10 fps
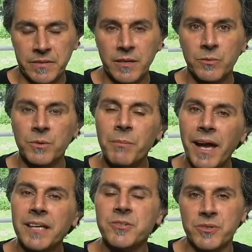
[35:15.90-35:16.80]

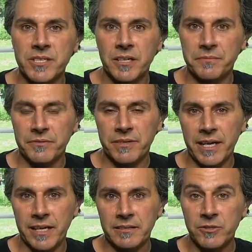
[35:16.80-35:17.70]
Remind yourself of
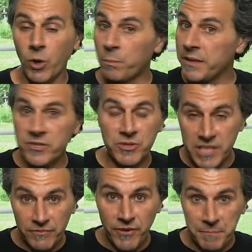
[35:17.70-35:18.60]
that. Don't beat
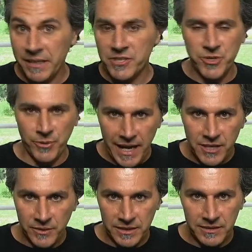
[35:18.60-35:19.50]
yourself up because you're
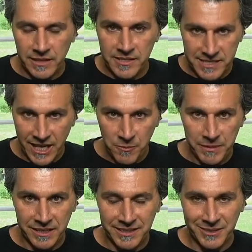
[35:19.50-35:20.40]
angry. That doesn't help
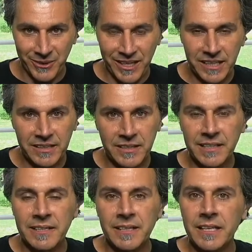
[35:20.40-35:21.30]
anything, right?
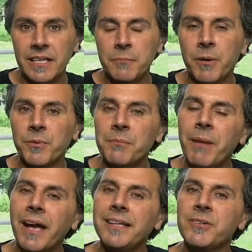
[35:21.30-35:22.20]
But
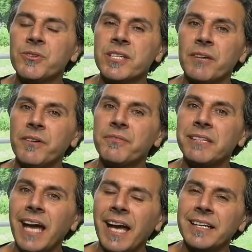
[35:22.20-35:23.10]
remind yourself of
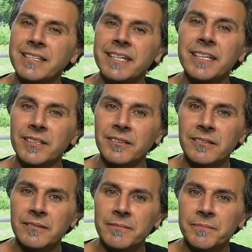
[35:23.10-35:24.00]
the ideal.
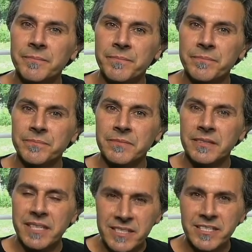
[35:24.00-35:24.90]

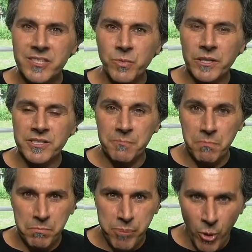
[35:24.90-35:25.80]
This is what's
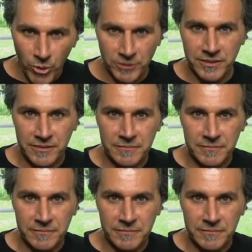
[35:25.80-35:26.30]
important.